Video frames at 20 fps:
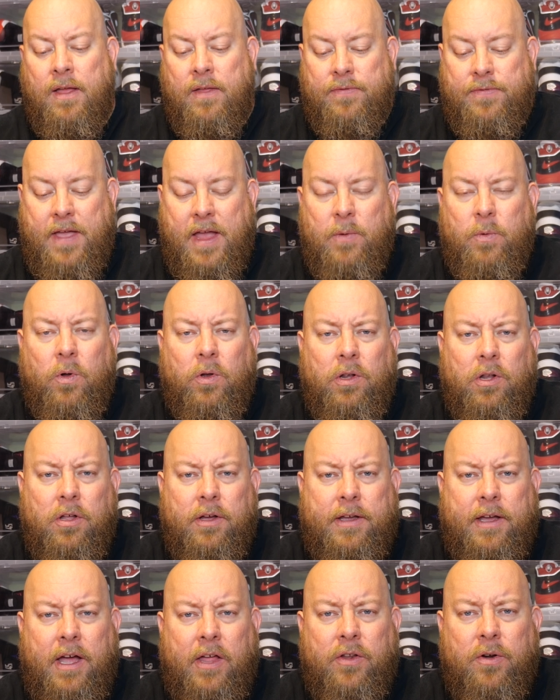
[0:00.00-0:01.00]
they will
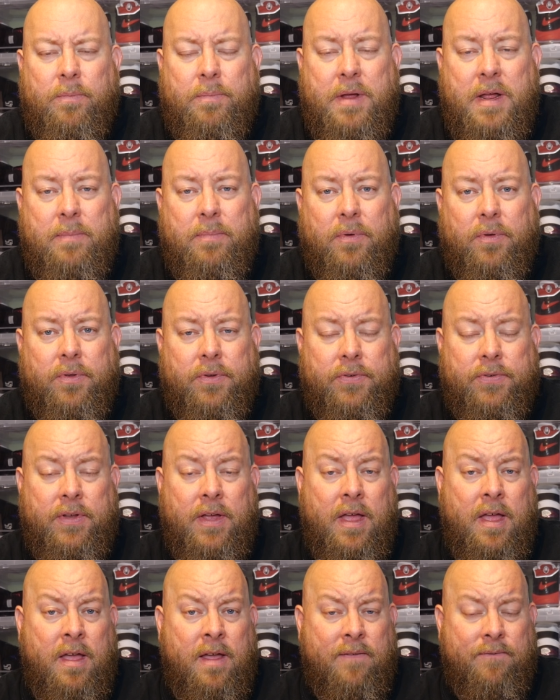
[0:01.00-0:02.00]
look at other people's
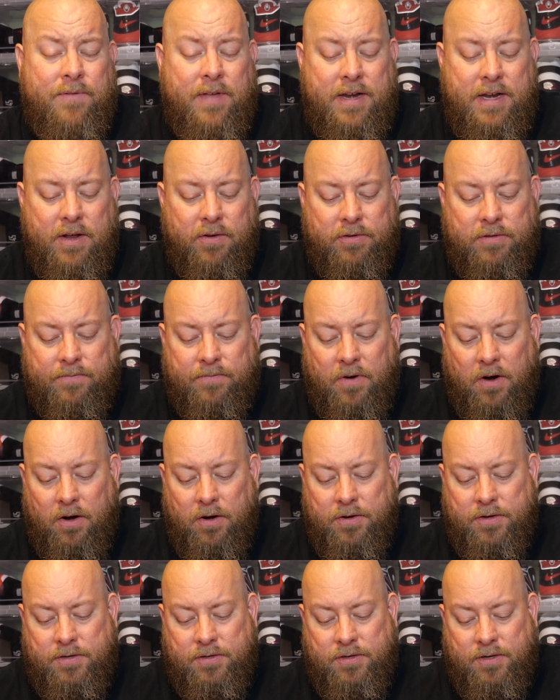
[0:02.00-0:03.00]
videos
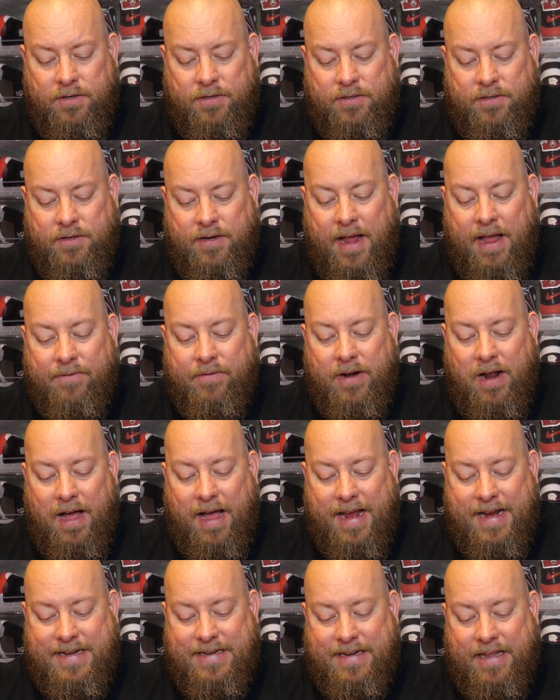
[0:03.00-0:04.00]
first, just have an
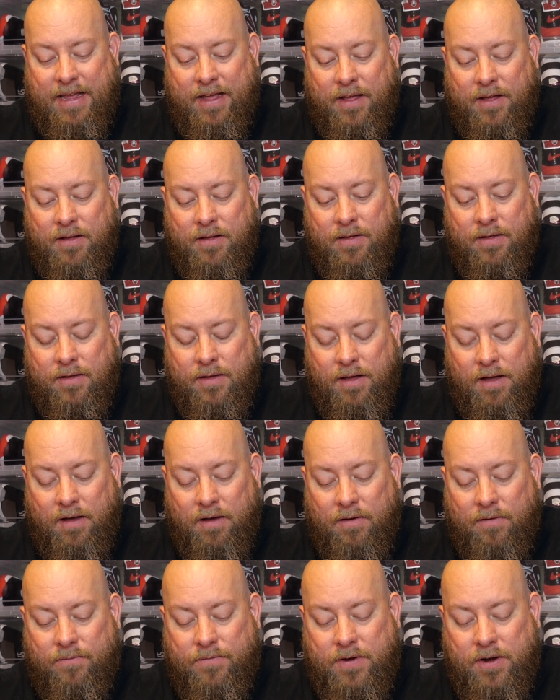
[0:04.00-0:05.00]
idea
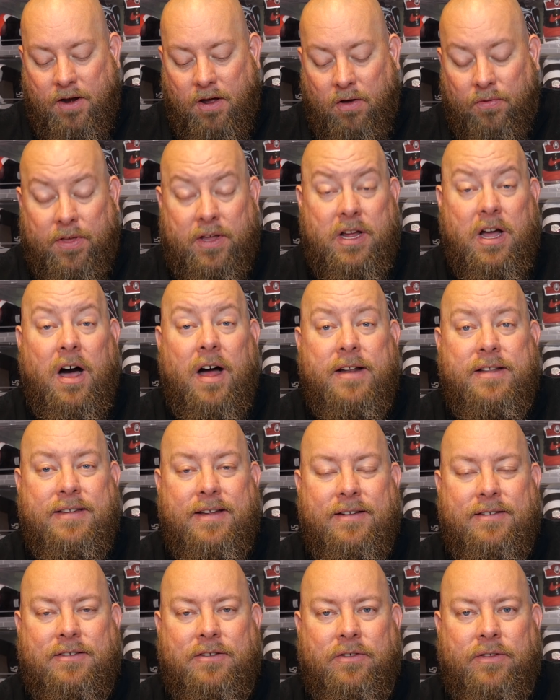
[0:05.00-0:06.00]
of, you know, the
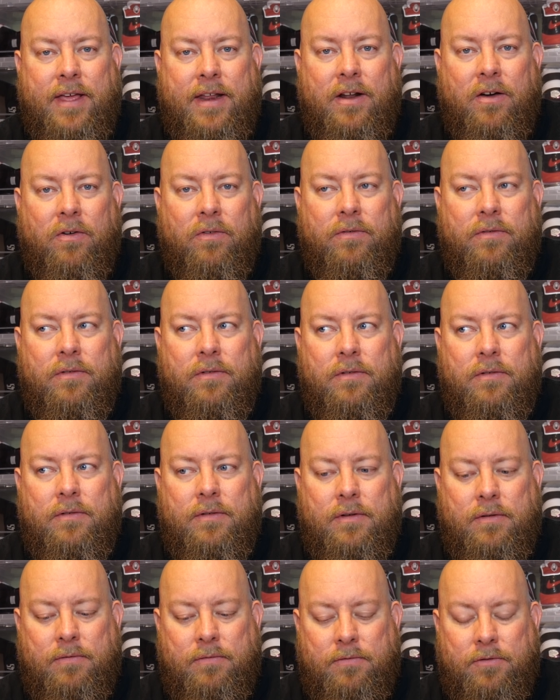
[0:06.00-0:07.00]
content so they don't,
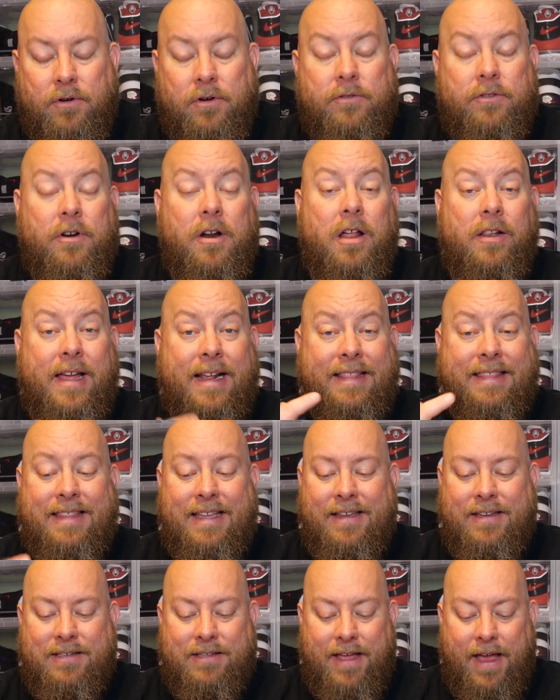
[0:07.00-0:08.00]
they're, they're not like
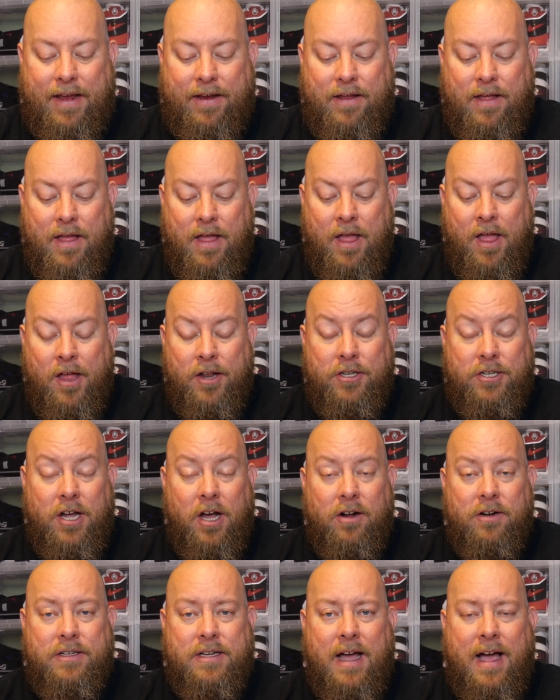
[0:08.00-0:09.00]
this, like
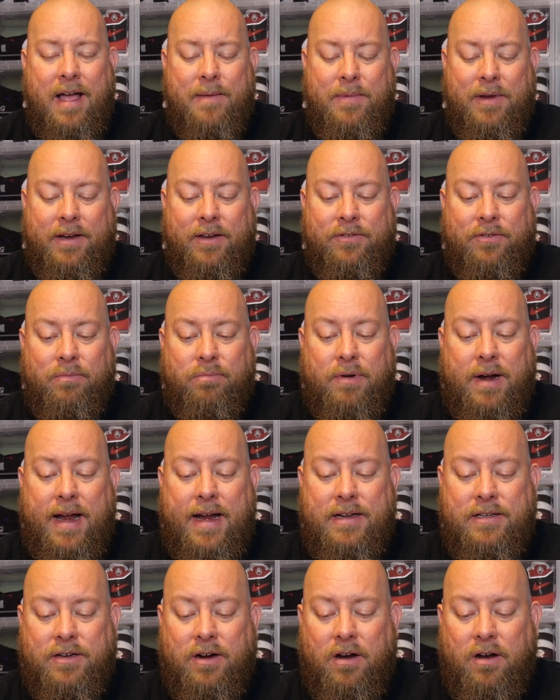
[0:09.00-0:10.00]
tongue-tied because their
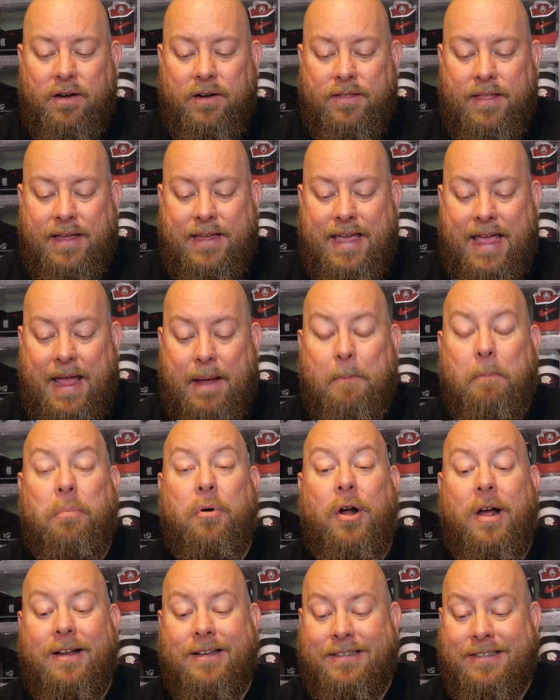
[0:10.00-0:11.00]
brains aren't, they can't
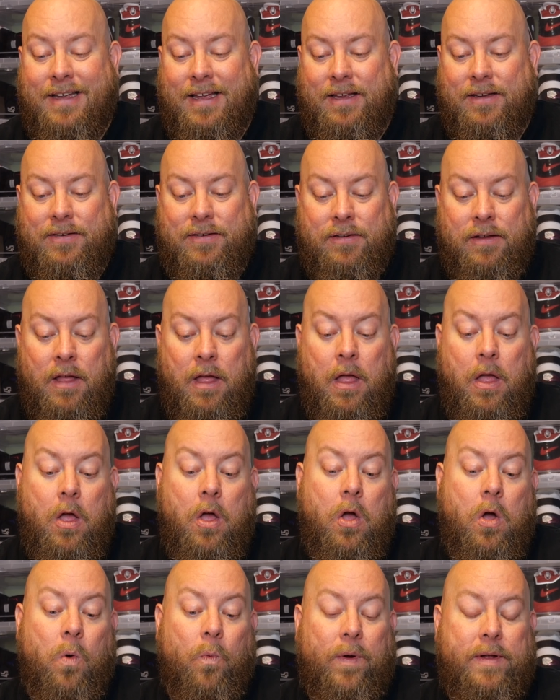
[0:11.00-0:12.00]
process
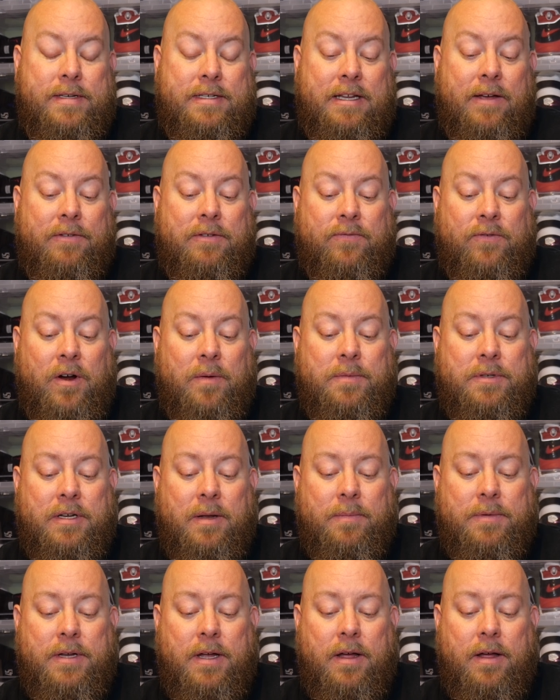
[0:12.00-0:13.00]
what stuff's from
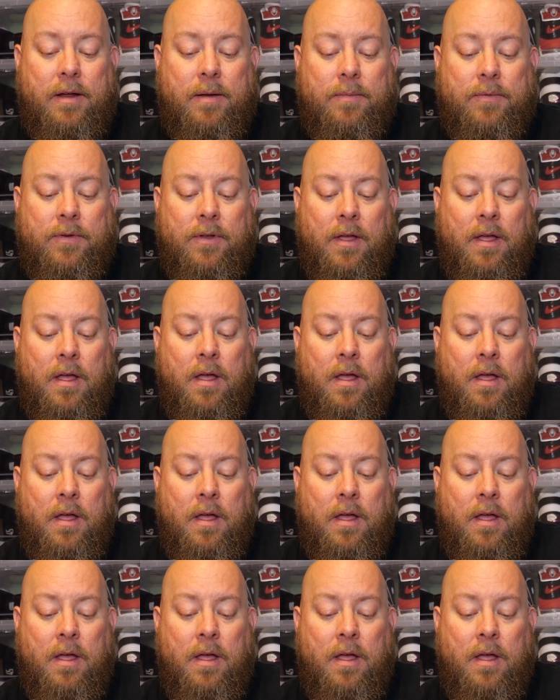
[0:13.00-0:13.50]
sometimes.